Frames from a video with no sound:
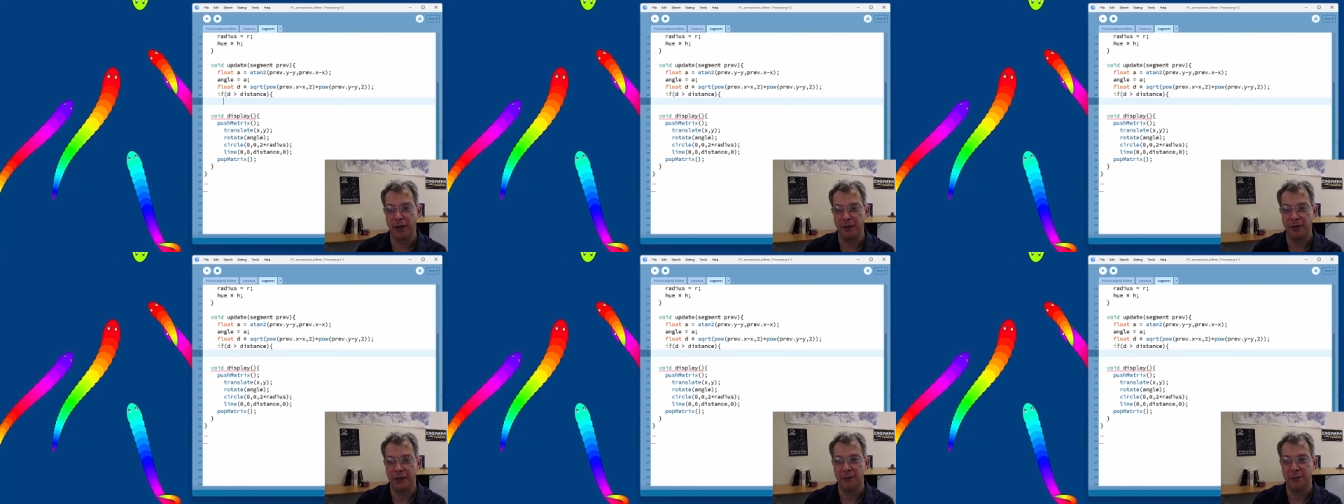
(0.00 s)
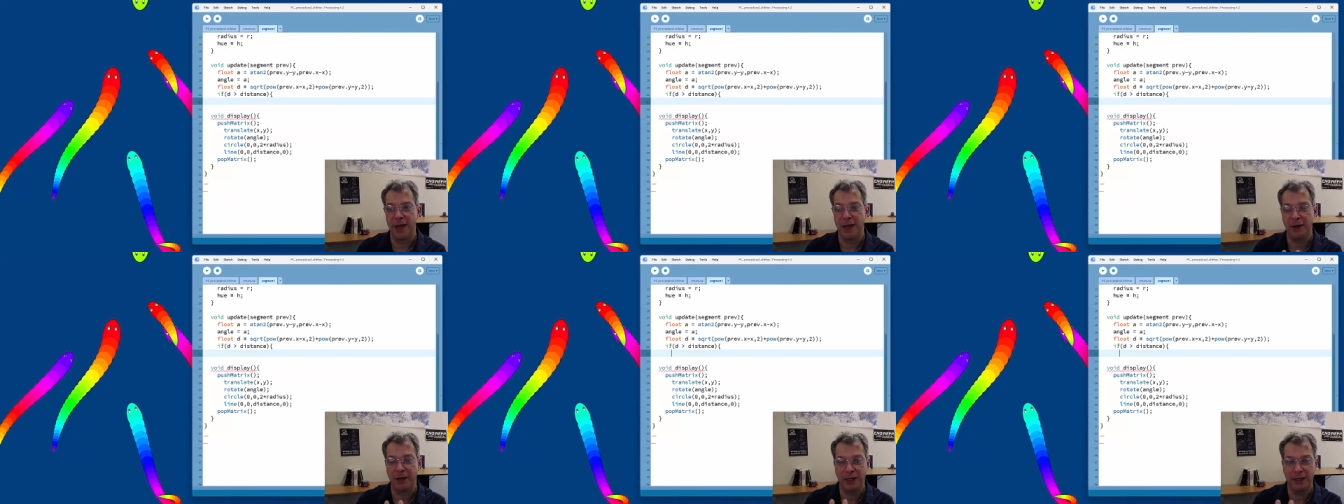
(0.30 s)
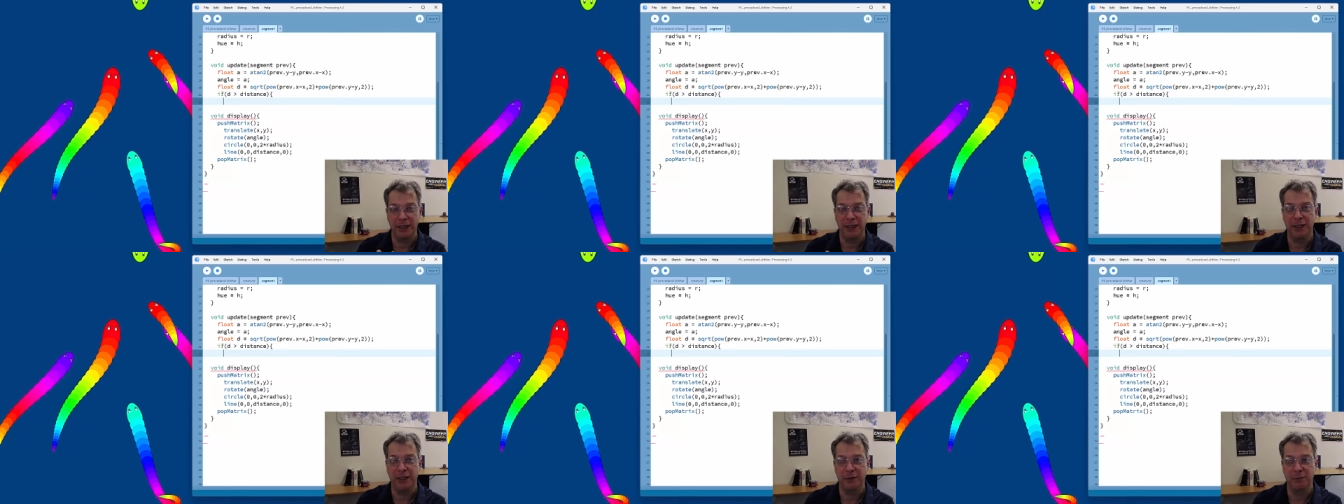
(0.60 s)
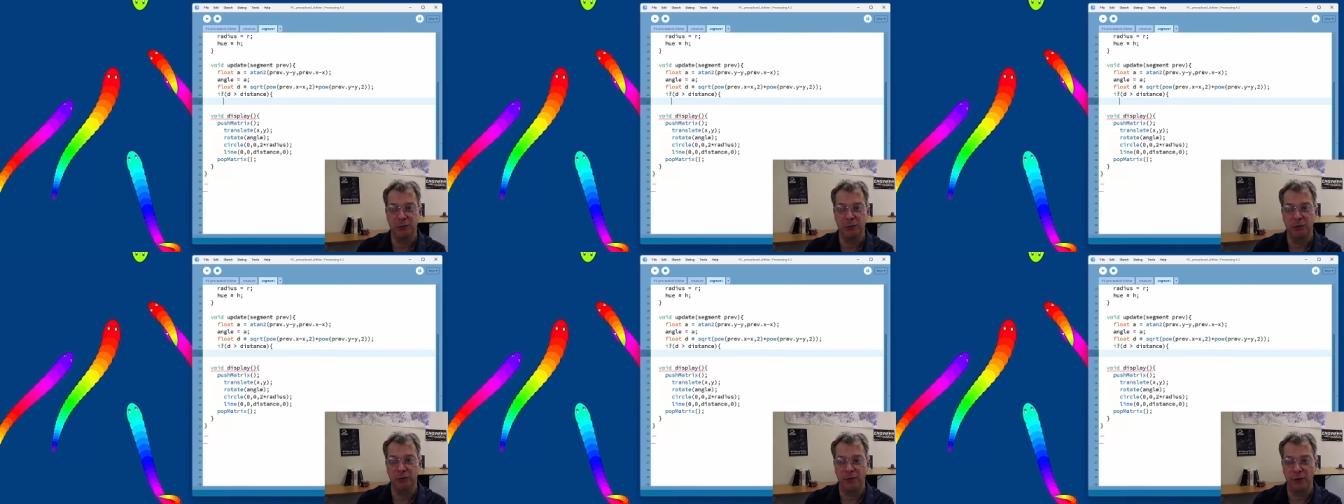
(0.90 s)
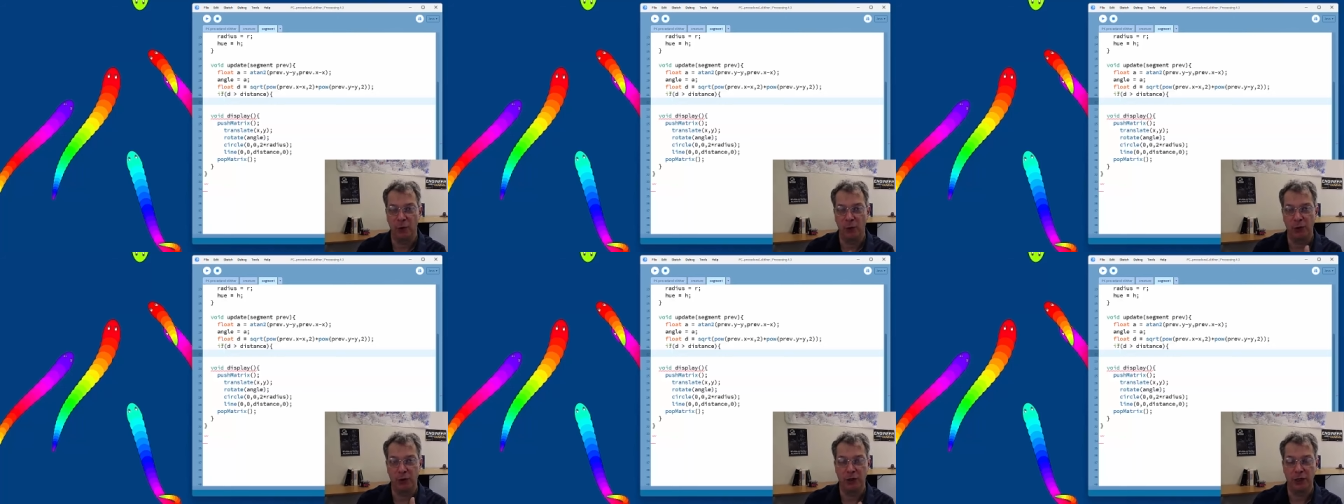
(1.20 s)
and the amount I need to move
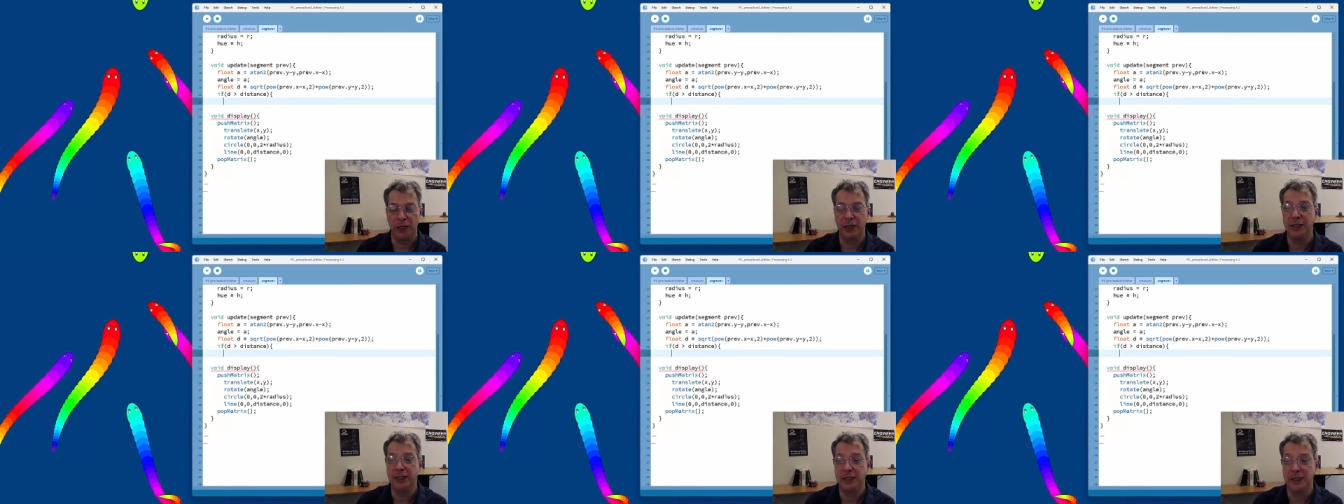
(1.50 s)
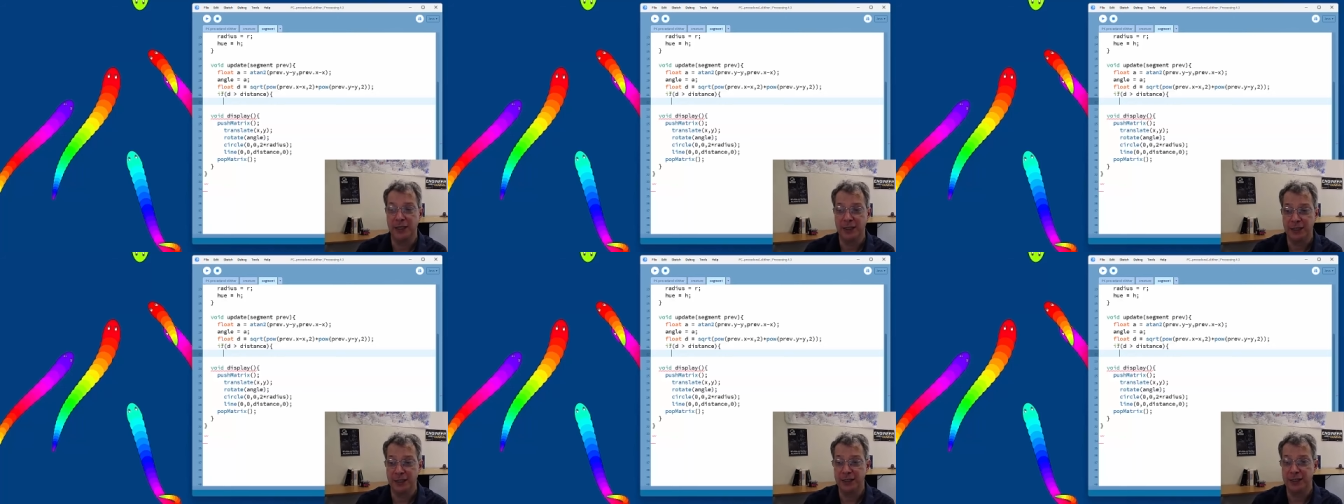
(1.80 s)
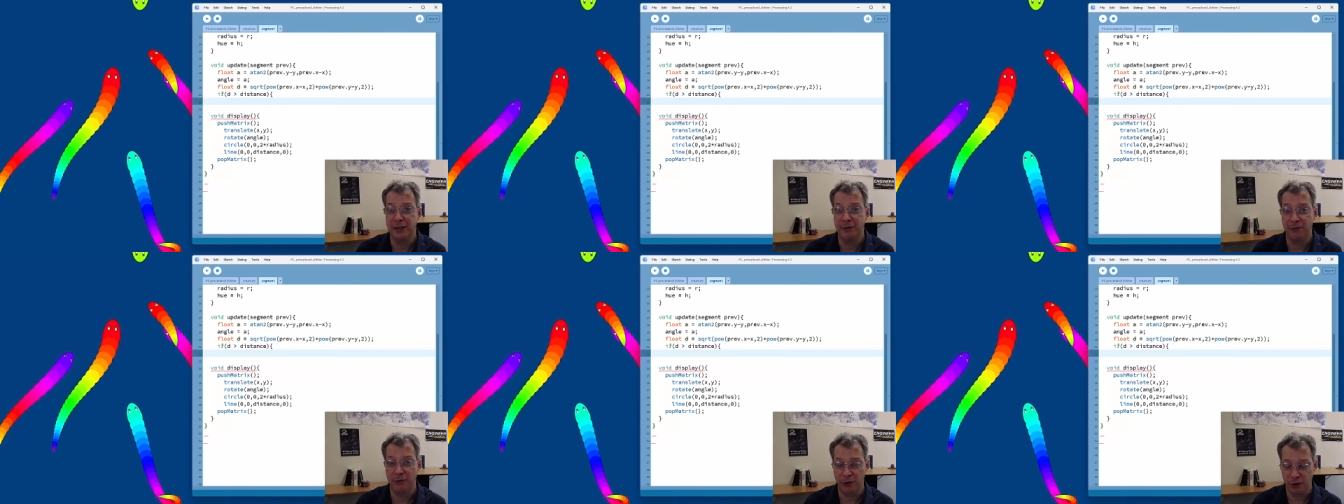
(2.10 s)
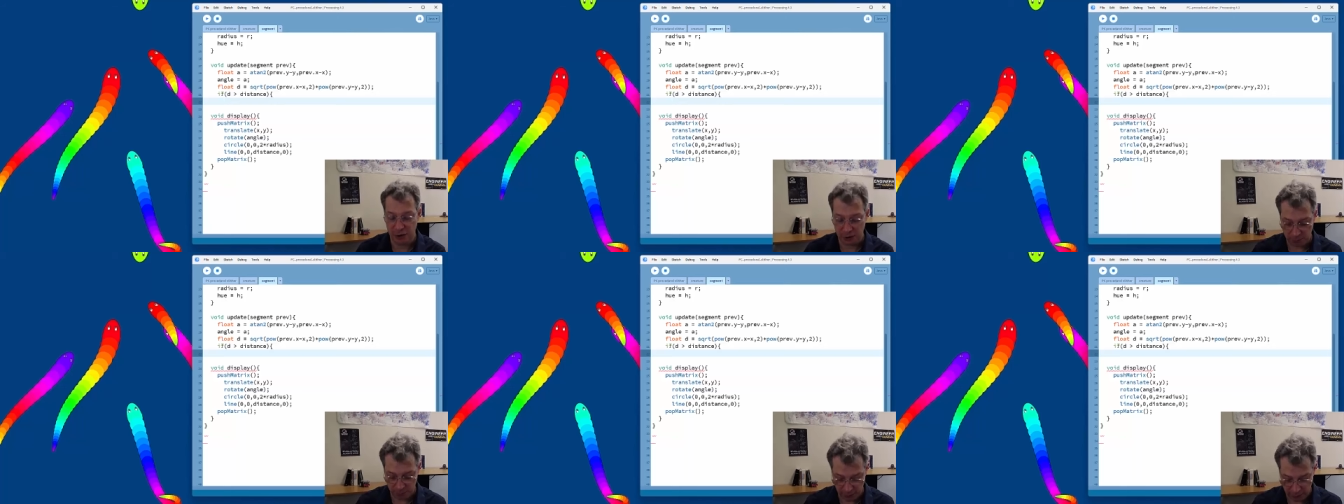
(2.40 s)
forward is the difference